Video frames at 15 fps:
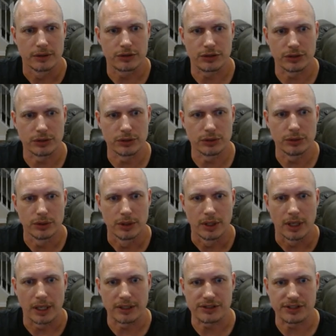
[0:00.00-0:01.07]
2.
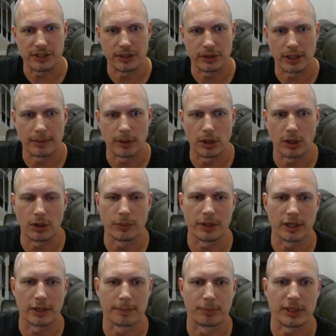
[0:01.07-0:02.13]
And he's healing up. Oh, we got
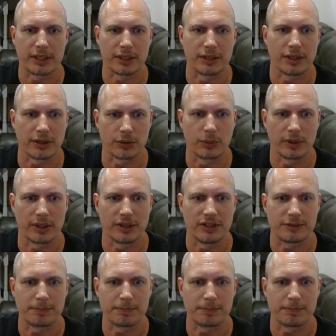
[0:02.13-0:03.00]
to break another one of these